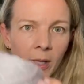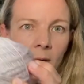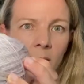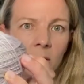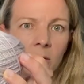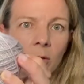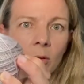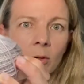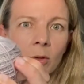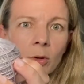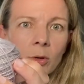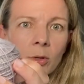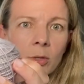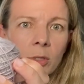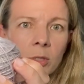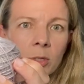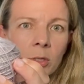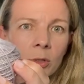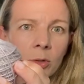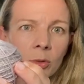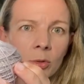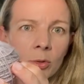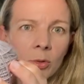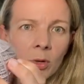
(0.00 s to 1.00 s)
So those
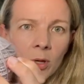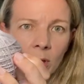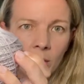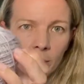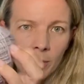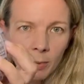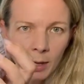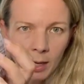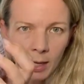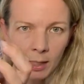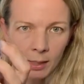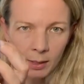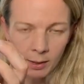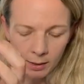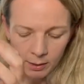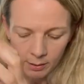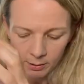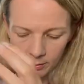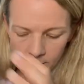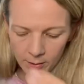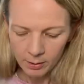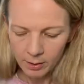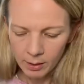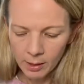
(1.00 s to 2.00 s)
two are the main
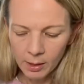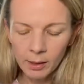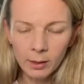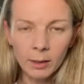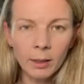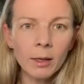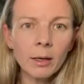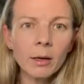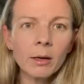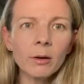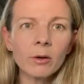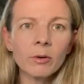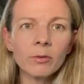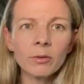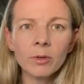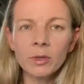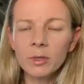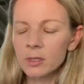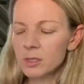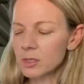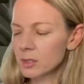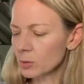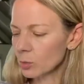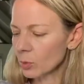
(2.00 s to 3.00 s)
colour of
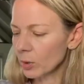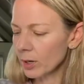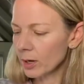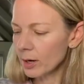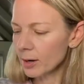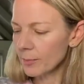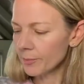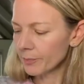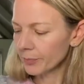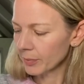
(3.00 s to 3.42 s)
the sweater.